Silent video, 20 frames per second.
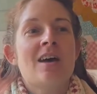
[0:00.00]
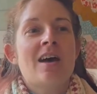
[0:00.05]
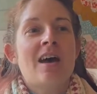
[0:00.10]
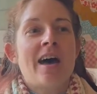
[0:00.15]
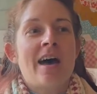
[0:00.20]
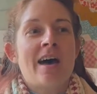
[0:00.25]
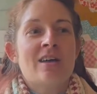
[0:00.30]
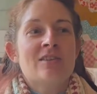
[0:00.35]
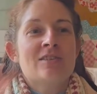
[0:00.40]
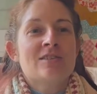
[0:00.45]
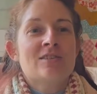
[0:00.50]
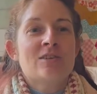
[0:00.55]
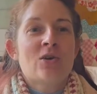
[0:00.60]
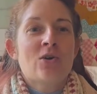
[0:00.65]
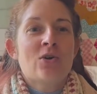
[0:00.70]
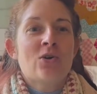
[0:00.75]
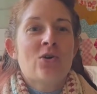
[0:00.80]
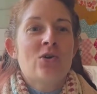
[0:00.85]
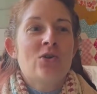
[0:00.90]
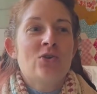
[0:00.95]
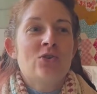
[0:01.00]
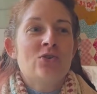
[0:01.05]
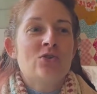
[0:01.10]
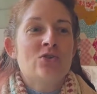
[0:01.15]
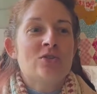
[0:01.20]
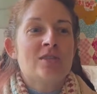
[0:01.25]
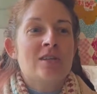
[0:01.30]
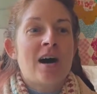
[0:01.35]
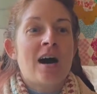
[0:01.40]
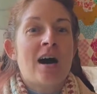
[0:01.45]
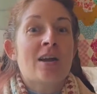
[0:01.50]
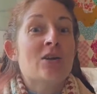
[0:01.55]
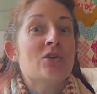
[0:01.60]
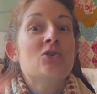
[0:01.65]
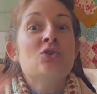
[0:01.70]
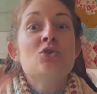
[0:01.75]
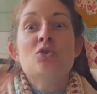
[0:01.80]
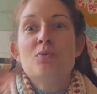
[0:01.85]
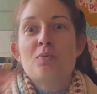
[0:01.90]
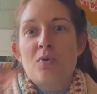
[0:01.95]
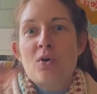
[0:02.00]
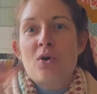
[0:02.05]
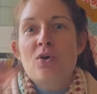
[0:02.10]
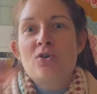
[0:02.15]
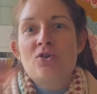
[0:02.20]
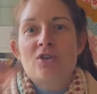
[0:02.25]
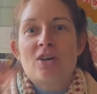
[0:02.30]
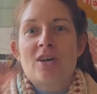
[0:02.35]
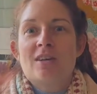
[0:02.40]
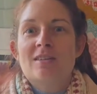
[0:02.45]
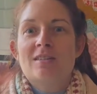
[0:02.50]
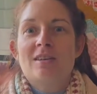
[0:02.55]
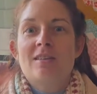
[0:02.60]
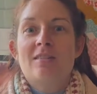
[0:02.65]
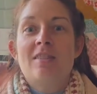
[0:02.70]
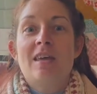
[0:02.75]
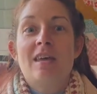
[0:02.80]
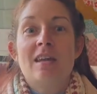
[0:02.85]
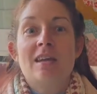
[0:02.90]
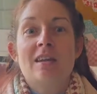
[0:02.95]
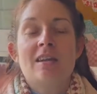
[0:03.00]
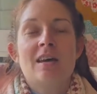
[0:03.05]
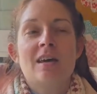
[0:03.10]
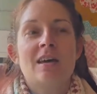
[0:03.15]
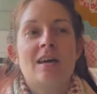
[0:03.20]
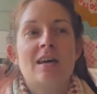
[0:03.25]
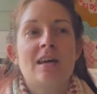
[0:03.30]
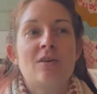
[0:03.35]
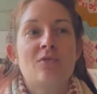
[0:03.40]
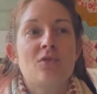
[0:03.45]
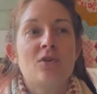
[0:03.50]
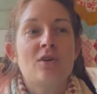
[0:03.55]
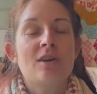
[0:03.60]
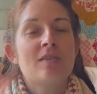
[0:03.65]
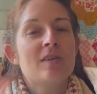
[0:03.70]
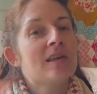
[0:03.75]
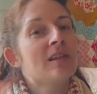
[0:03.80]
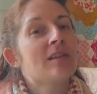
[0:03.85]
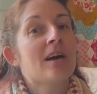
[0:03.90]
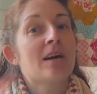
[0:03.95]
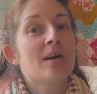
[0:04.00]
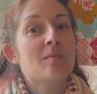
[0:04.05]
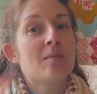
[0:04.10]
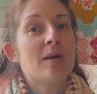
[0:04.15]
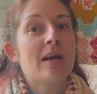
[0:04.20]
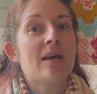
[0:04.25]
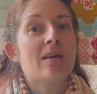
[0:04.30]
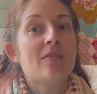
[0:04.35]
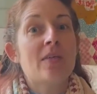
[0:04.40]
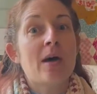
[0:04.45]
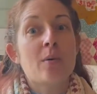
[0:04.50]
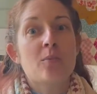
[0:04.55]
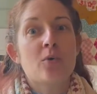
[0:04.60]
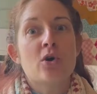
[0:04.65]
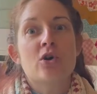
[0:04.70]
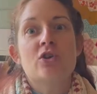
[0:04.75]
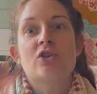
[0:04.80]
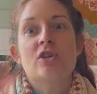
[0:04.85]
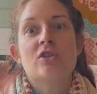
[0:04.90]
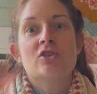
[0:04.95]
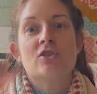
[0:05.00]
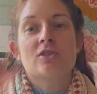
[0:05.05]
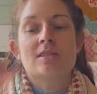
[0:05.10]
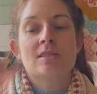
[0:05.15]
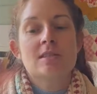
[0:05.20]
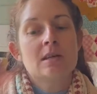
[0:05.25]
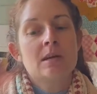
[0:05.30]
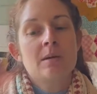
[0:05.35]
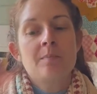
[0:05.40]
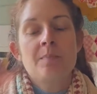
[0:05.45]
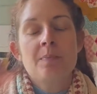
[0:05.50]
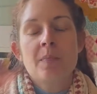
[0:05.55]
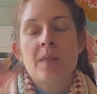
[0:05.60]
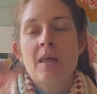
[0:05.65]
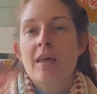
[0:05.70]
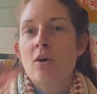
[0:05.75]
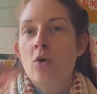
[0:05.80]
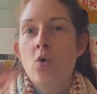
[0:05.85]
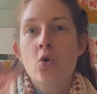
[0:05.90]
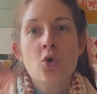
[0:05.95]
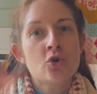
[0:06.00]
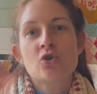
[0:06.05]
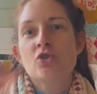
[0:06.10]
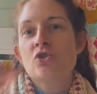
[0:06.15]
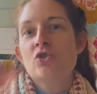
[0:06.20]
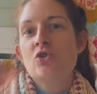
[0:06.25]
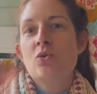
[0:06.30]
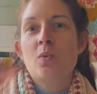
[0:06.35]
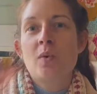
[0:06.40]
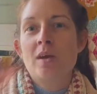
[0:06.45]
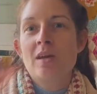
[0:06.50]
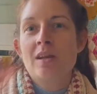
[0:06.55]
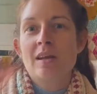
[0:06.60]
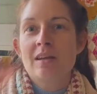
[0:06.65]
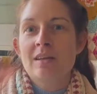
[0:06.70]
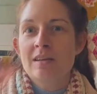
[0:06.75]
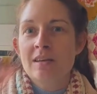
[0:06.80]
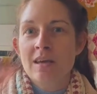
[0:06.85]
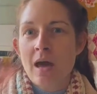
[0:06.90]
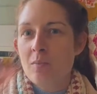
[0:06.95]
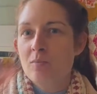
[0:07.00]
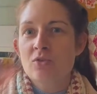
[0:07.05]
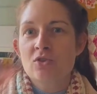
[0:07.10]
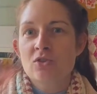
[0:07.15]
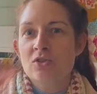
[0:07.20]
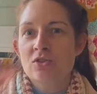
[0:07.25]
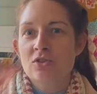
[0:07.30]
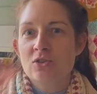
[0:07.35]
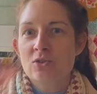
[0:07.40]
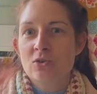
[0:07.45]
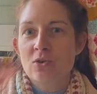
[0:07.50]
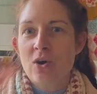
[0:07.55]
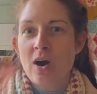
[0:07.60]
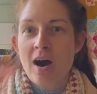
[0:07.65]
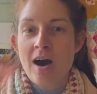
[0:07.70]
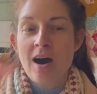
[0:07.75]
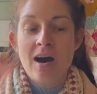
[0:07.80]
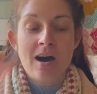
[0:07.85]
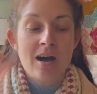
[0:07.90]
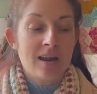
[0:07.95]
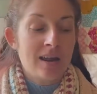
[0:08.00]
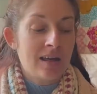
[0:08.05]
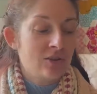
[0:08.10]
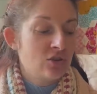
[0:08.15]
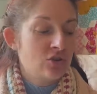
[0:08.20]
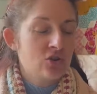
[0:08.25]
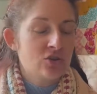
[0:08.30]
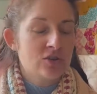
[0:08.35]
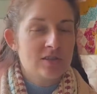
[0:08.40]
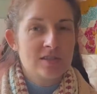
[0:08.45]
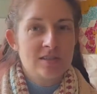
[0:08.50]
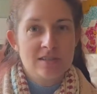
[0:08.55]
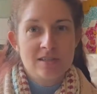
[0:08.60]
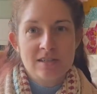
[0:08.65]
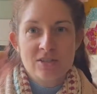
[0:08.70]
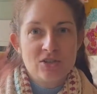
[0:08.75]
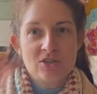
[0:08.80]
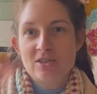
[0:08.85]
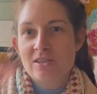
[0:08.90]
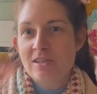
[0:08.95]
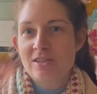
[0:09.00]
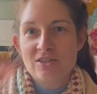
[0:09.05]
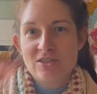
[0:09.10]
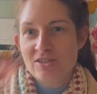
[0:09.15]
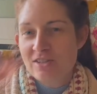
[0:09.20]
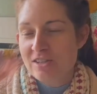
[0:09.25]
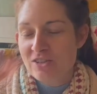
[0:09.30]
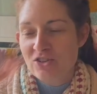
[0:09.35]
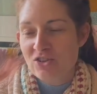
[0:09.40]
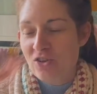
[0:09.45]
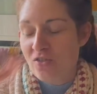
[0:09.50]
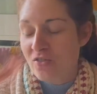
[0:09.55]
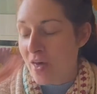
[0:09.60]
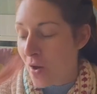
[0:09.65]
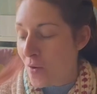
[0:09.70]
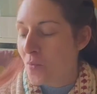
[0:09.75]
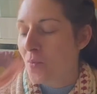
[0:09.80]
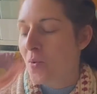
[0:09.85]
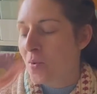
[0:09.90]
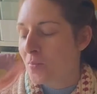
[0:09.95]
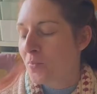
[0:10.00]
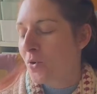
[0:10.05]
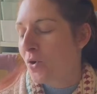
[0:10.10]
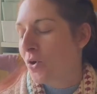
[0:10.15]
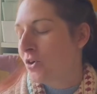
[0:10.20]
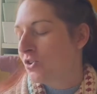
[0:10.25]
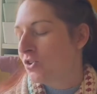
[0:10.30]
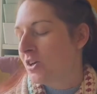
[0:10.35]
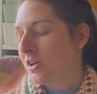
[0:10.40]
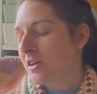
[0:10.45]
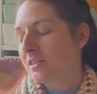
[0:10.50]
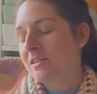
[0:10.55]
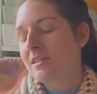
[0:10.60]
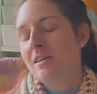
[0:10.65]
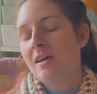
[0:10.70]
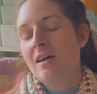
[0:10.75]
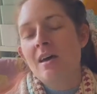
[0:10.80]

and so you start a new project, and then if you're anything like me, that project just hooks you in and captures your heart, and you just stitch on that one project.